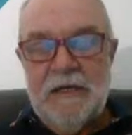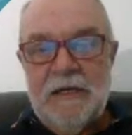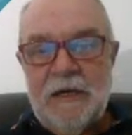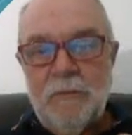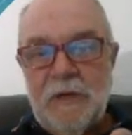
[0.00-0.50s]

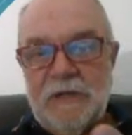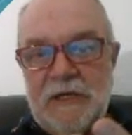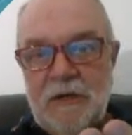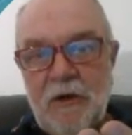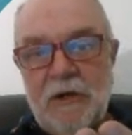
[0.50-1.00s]
and when you
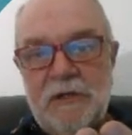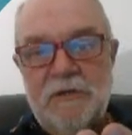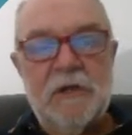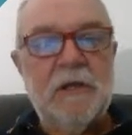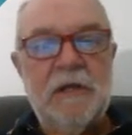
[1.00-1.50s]
get on it,
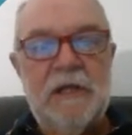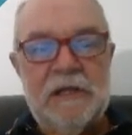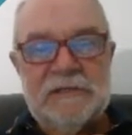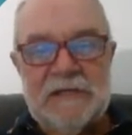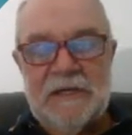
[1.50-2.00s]
you can
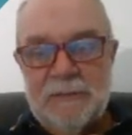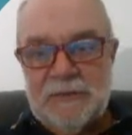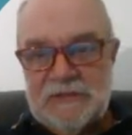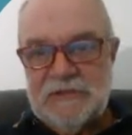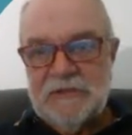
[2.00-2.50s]
clearly see the
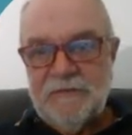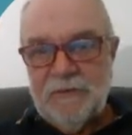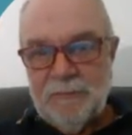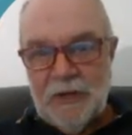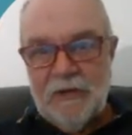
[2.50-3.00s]
position of
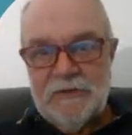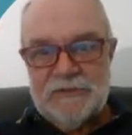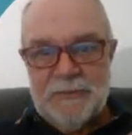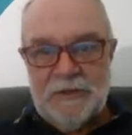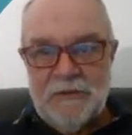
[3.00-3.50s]
the
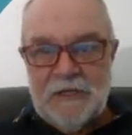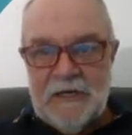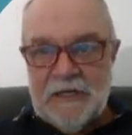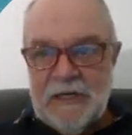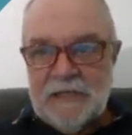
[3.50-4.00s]
boats, but you
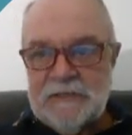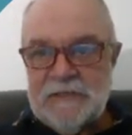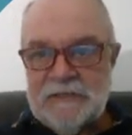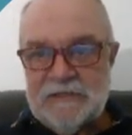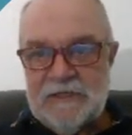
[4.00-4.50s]
can't
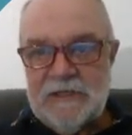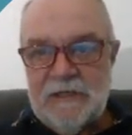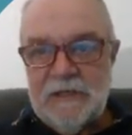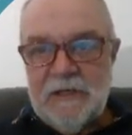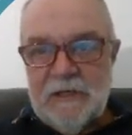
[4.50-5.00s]
actually
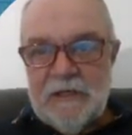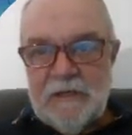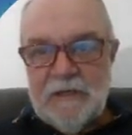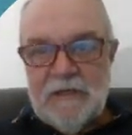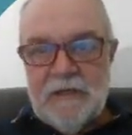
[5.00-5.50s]
see
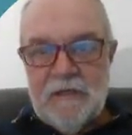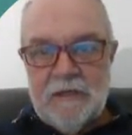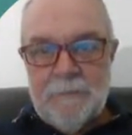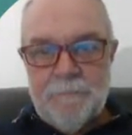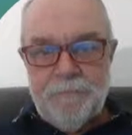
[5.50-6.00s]

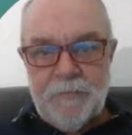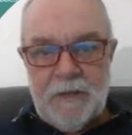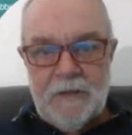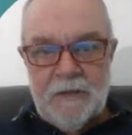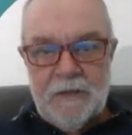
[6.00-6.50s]
the
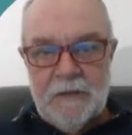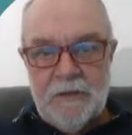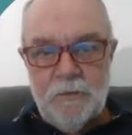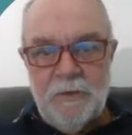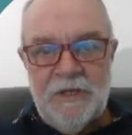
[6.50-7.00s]

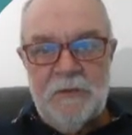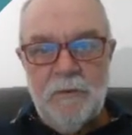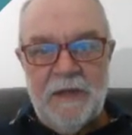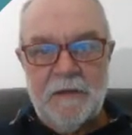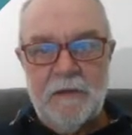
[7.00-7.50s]
windy
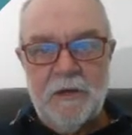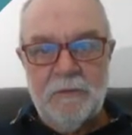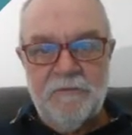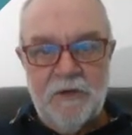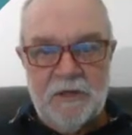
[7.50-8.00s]
weather like
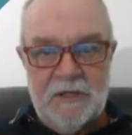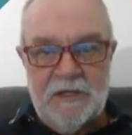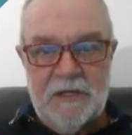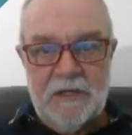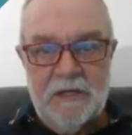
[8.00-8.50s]
we've got
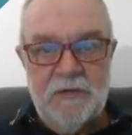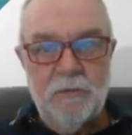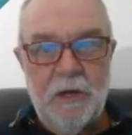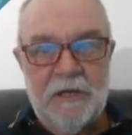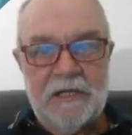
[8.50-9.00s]
here, and you
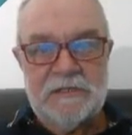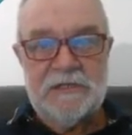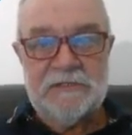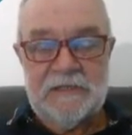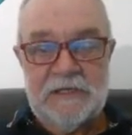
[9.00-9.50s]
won't actually
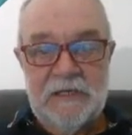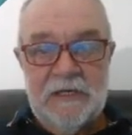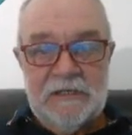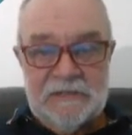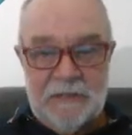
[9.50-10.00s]
see
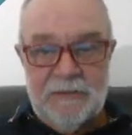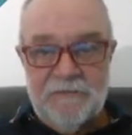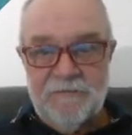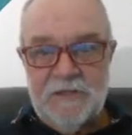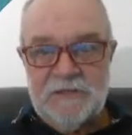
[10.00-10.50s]
some of the
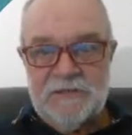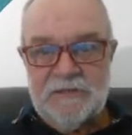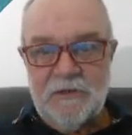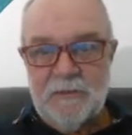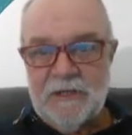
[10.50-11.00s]
features
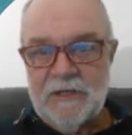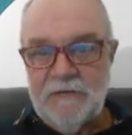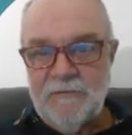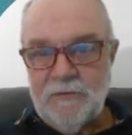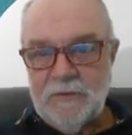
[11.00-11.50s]
that I'm going to
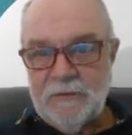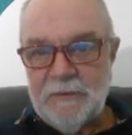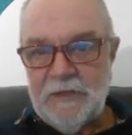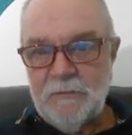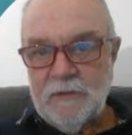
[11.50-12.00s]
give you in a
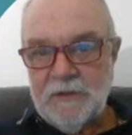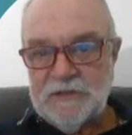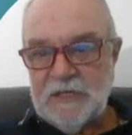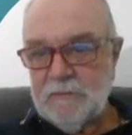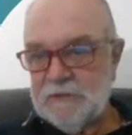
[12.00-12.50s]
minute when I
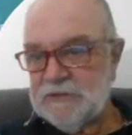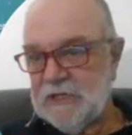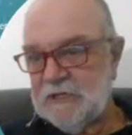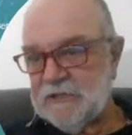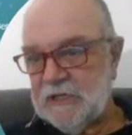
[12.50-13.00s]
check with
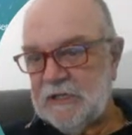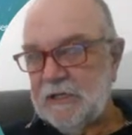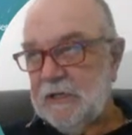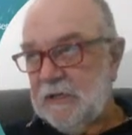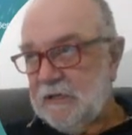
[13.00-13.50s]
Jane
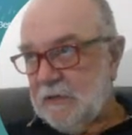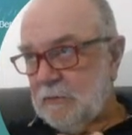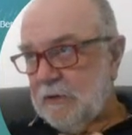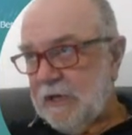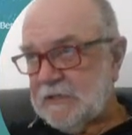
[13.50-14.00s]
that
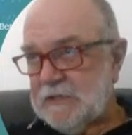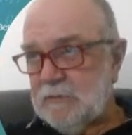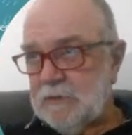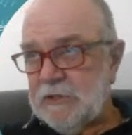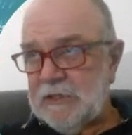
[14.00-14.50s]
we're actually
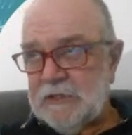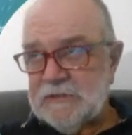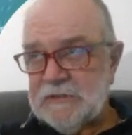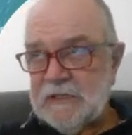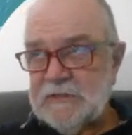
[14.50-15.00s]
working.
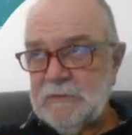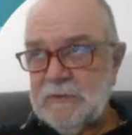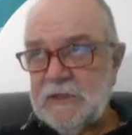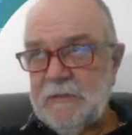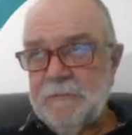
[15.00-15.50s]
Is it actually working?